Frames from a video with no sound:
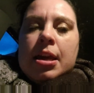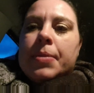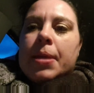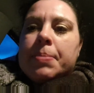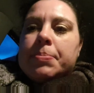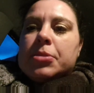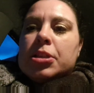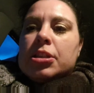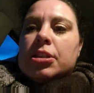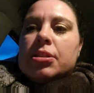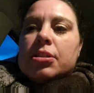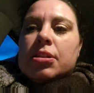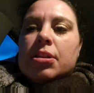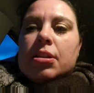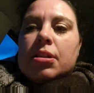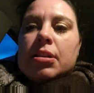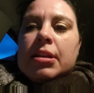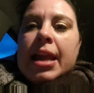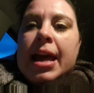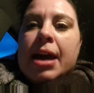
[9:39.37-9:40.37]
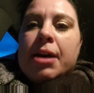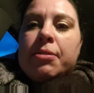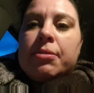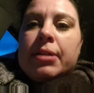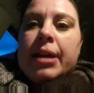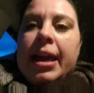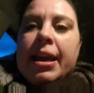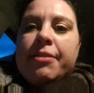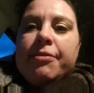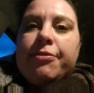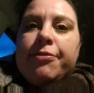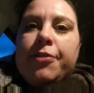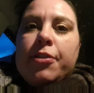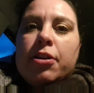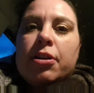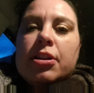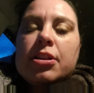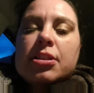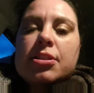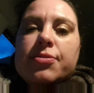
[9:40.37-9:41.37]
I'm just now getting
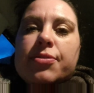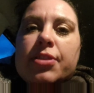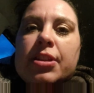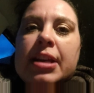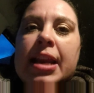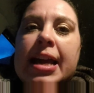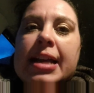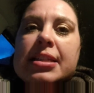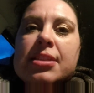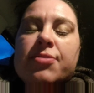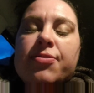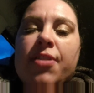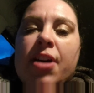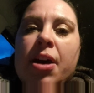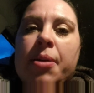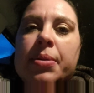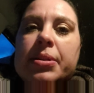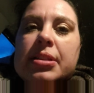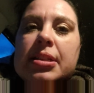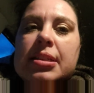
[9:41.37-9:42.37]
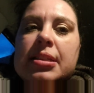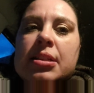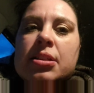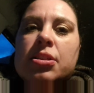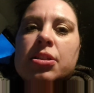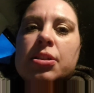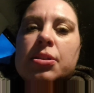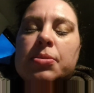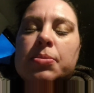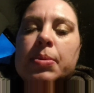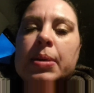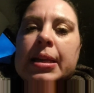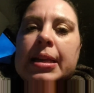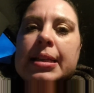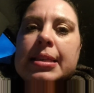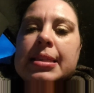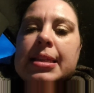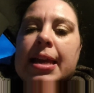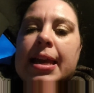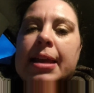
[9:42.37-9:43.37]
focused for the next fair, which is in two
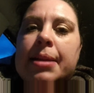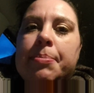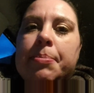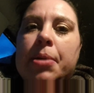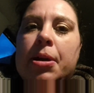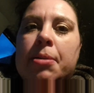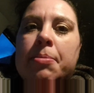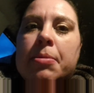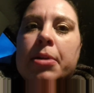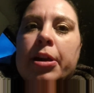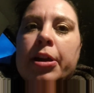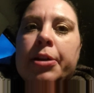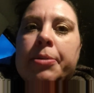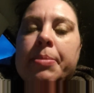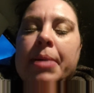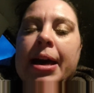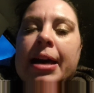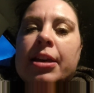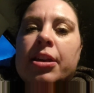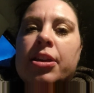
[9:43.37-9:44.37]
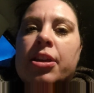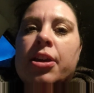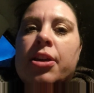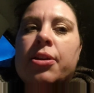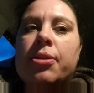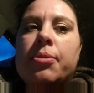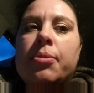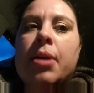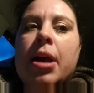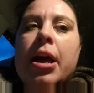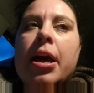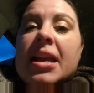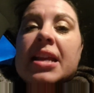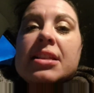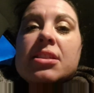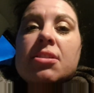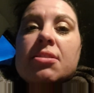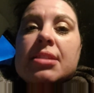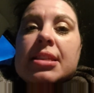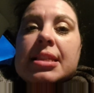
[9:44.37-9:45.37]
weeks in Birmingham at U.
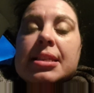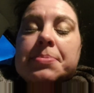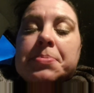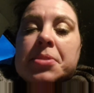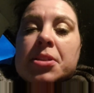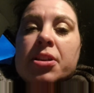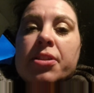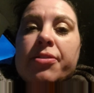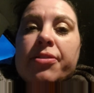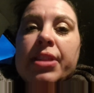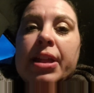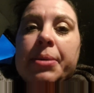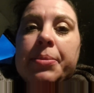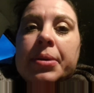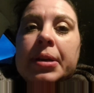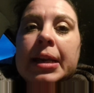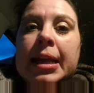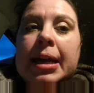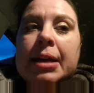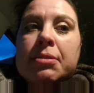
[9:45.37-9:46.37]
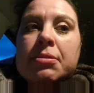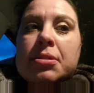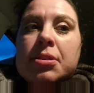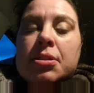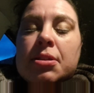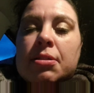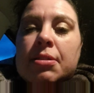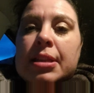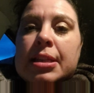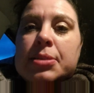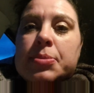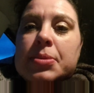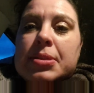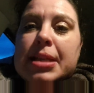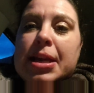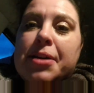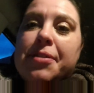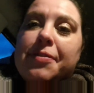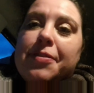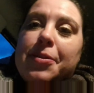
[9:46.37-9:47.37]
It's all systems go for that one now, so this one's
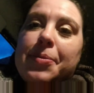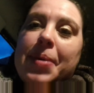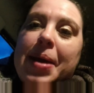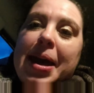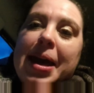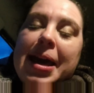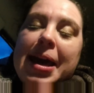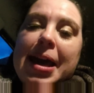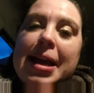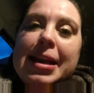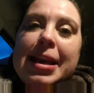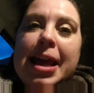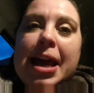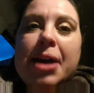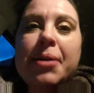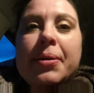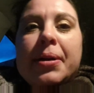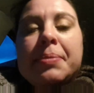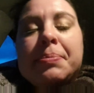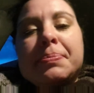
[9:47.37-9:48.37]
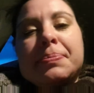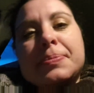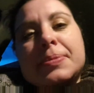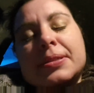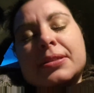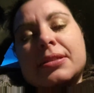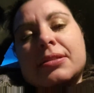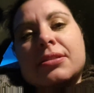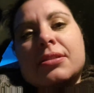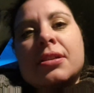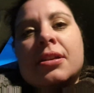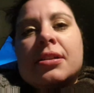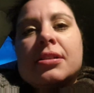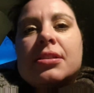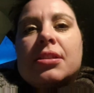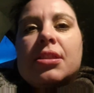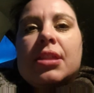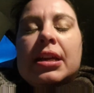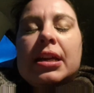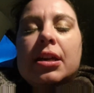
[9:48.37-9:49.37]
out of the way, and now I'm starting
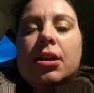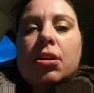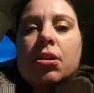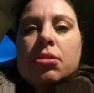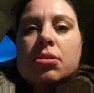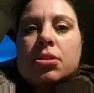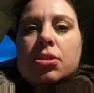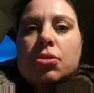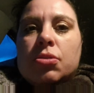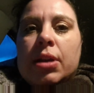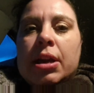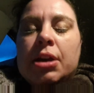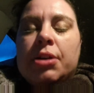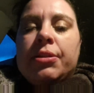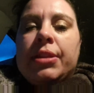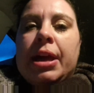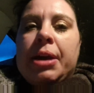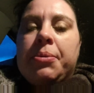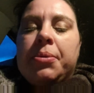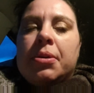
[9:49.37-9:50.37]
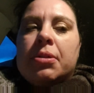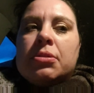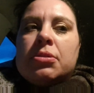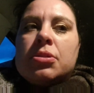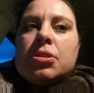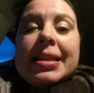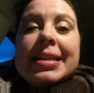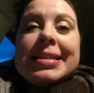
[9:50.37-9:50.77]
to think and concentrate on that one.